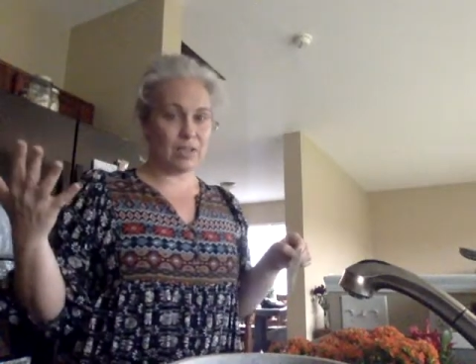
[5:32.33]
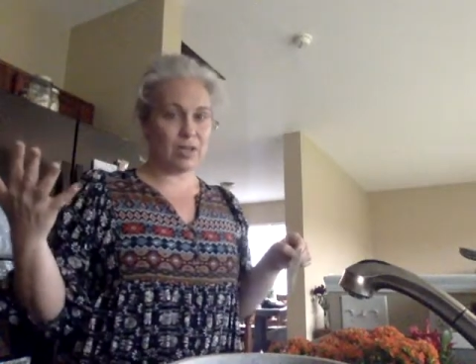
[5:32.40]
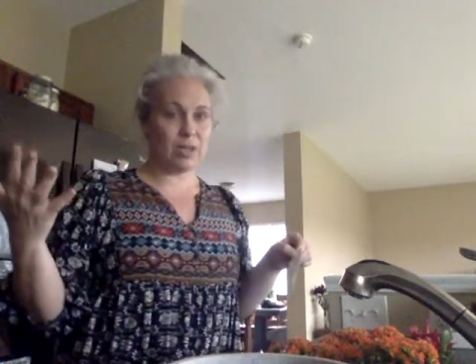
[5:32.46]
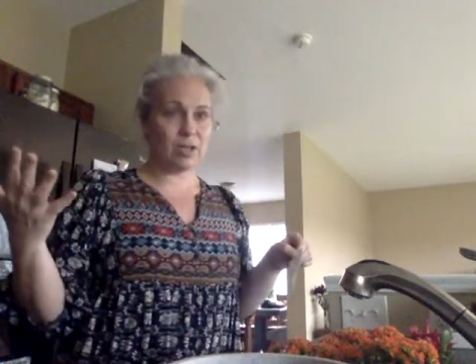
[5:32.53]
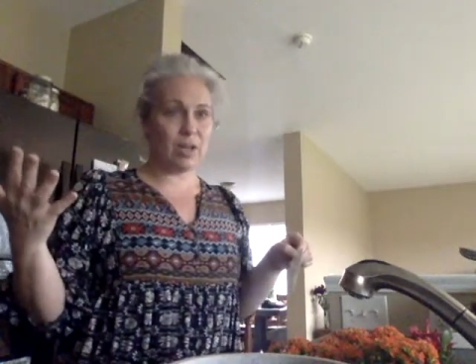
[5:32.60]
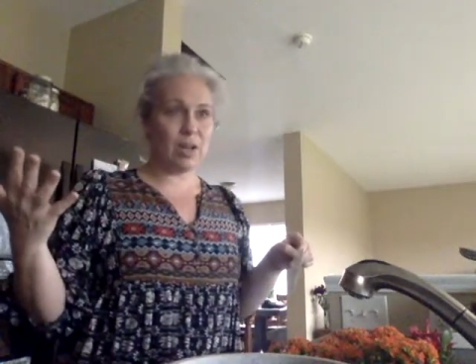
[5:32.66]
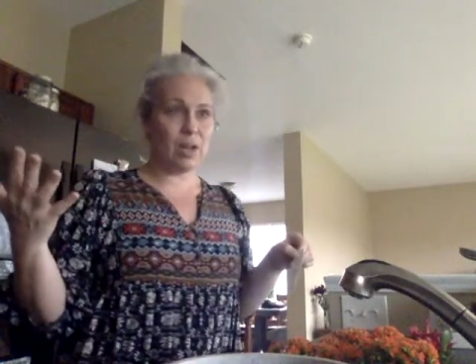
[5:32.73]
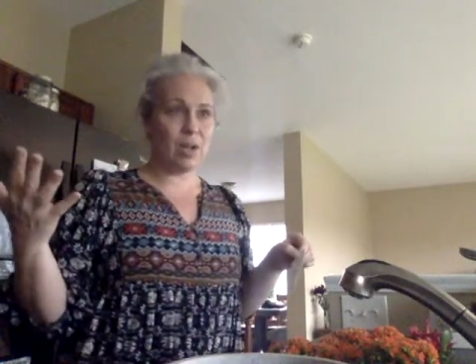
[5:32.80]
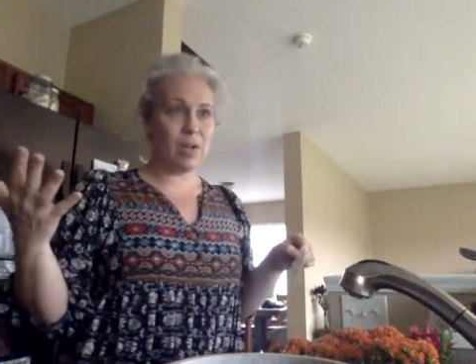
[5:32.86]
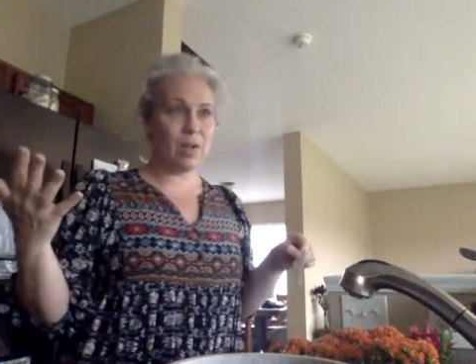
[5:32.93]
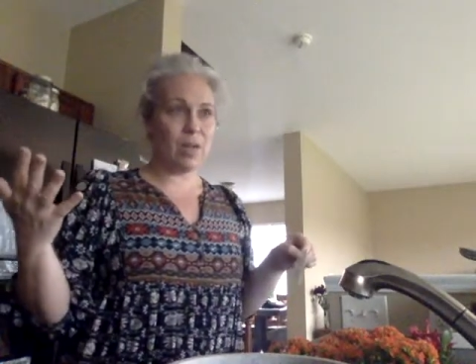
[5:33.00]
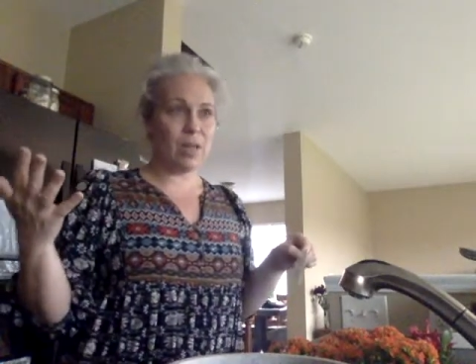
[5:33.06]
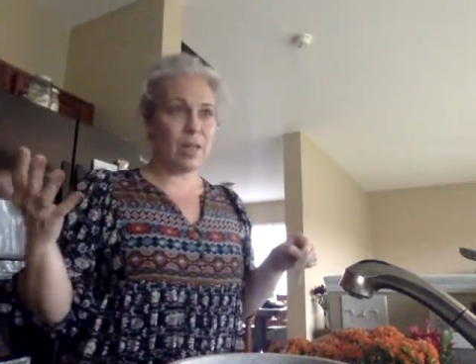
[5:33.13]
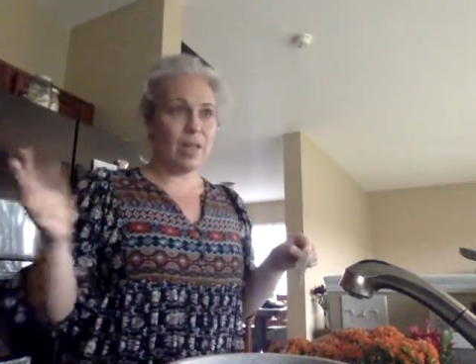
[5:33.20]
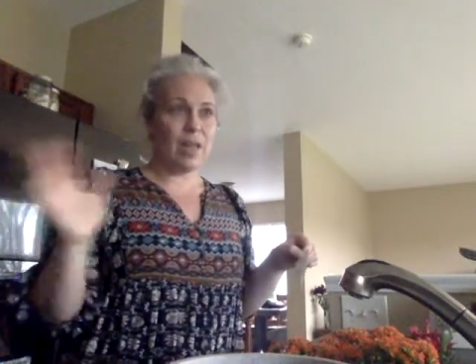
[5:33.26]
to grow,
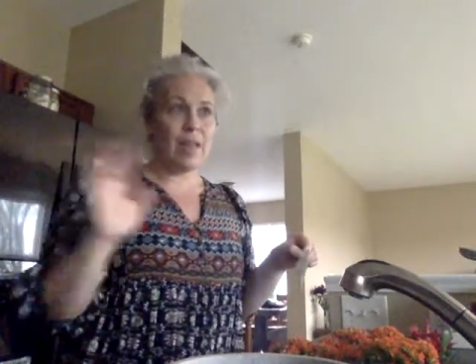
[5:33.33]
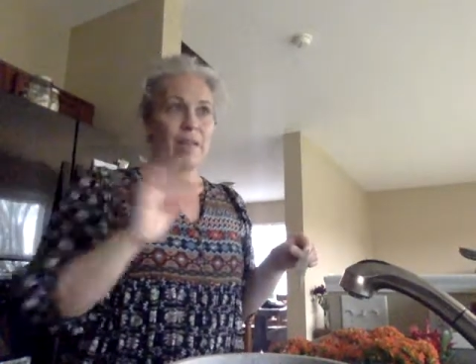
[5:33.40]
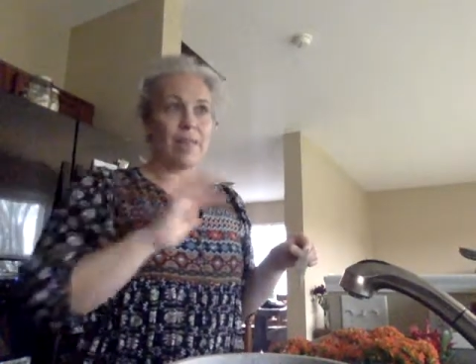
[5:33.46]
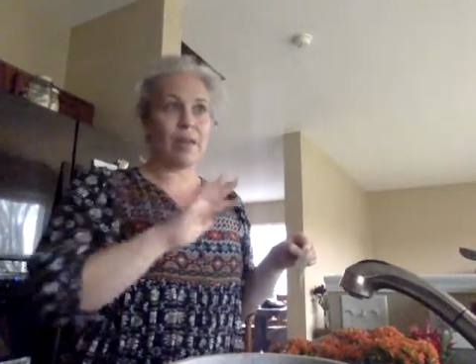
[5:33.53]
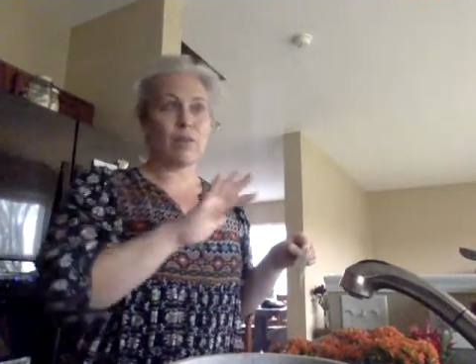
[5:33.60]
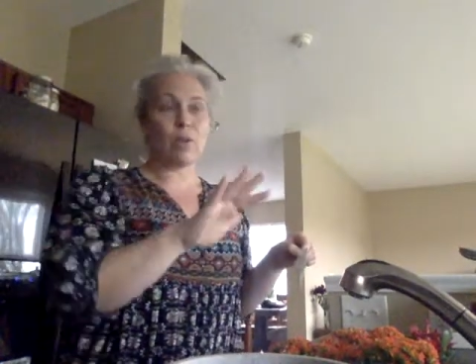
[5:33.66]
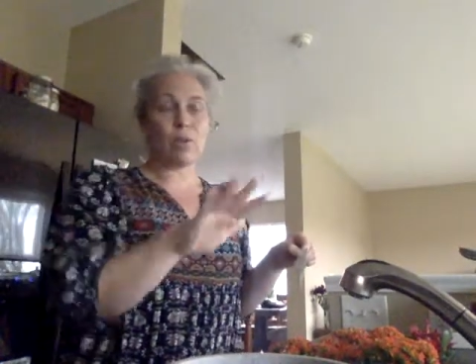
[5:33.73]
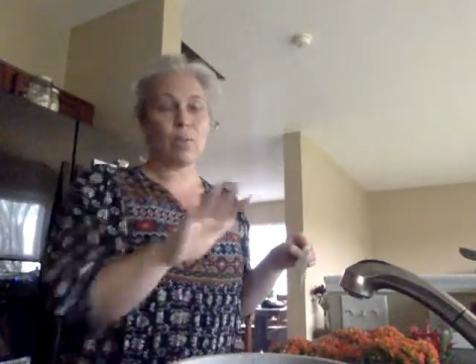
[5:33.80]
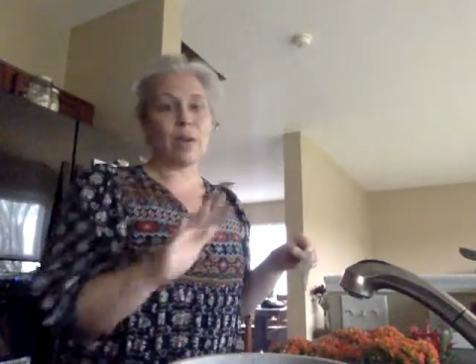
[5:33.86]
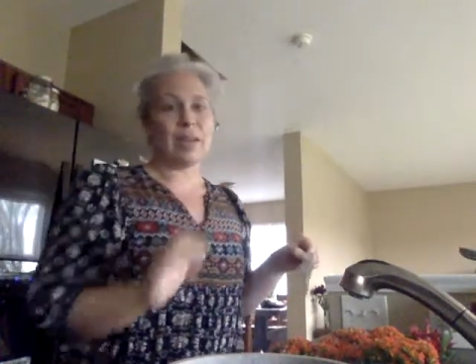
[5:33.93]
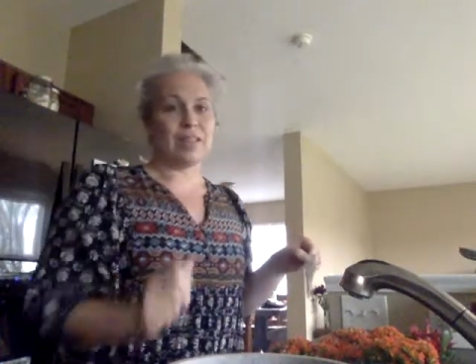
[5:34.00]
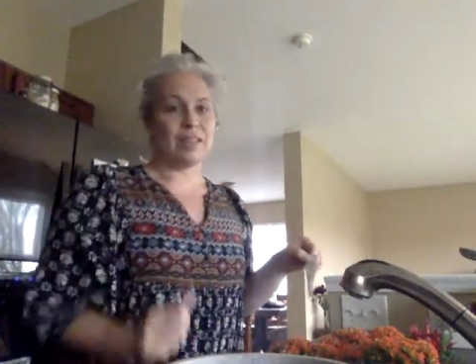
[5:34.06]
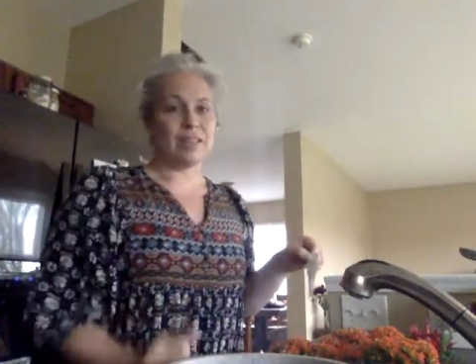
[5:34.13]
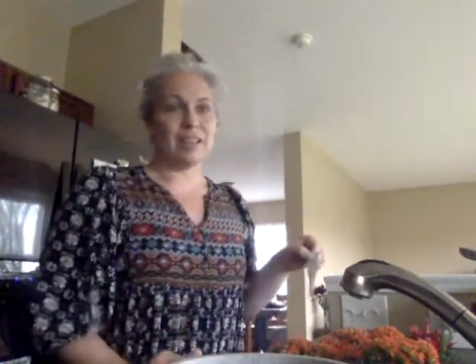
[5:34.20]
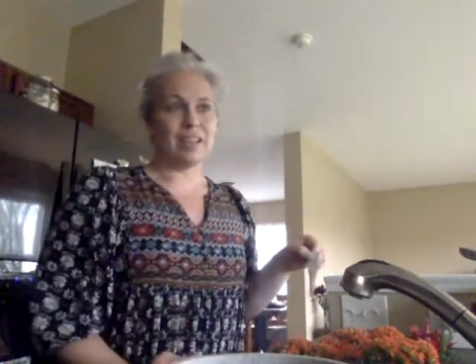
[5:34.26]
they grow
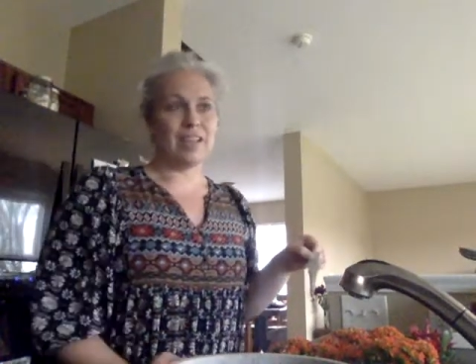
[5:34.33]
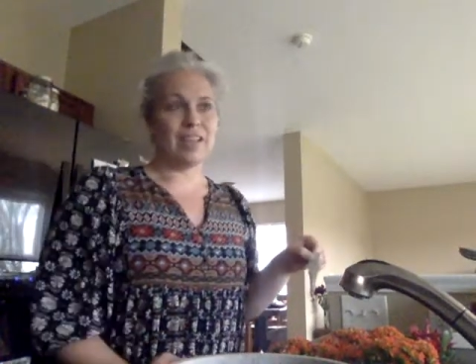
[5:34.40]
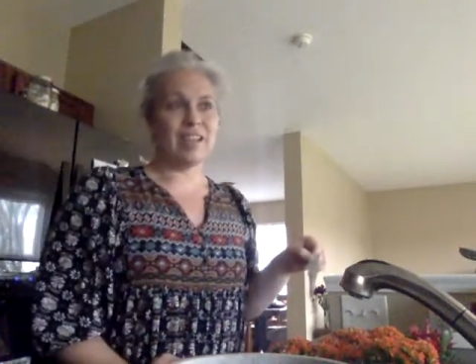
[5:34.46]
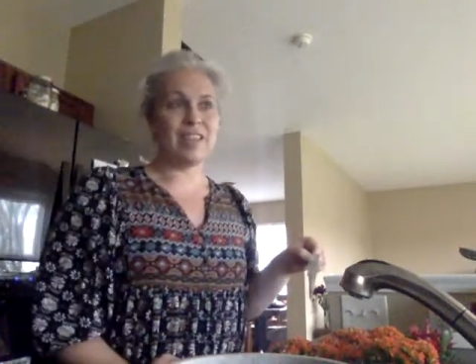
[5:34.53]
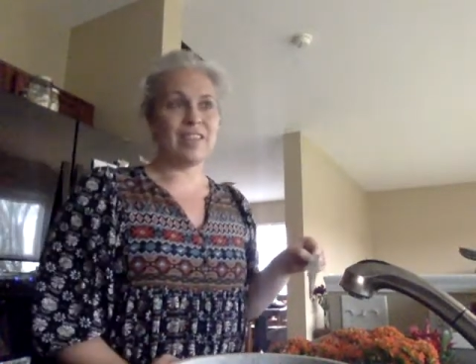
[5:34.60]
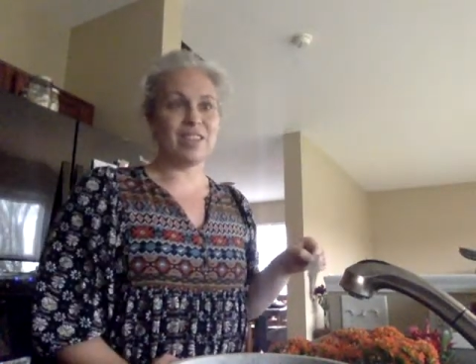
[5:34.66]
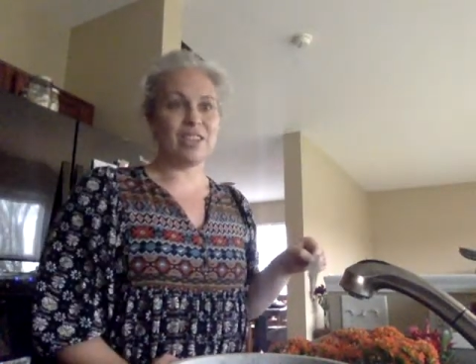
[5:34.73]
best in the